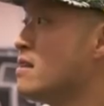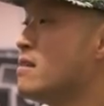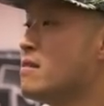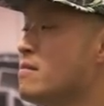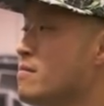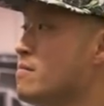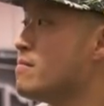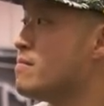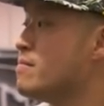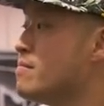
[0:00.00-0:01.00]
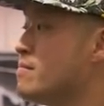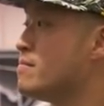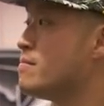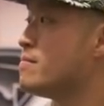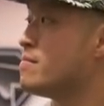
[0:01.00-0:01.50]

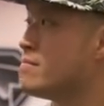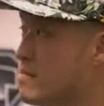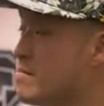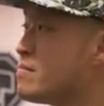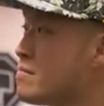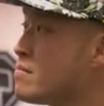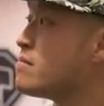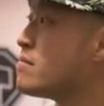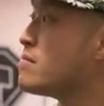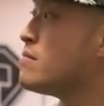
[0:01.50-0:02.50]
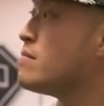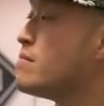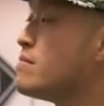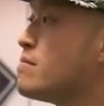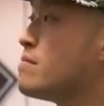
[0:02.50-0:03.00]

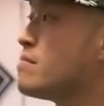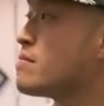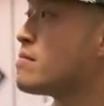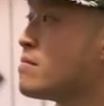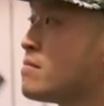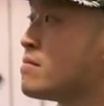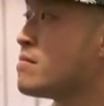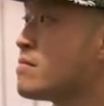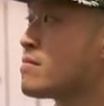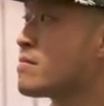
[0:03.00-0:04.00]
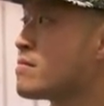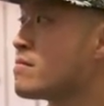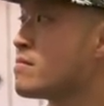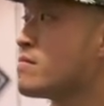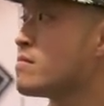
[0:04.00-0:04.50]

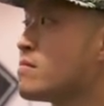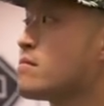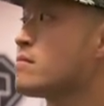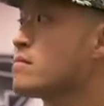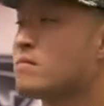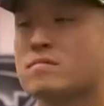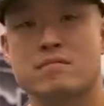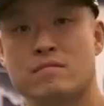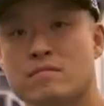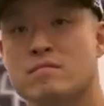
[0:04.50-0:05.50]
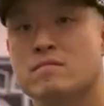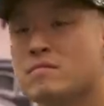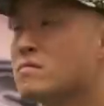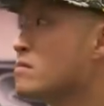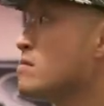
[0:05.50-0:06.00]
No words are spoken by the person on screen.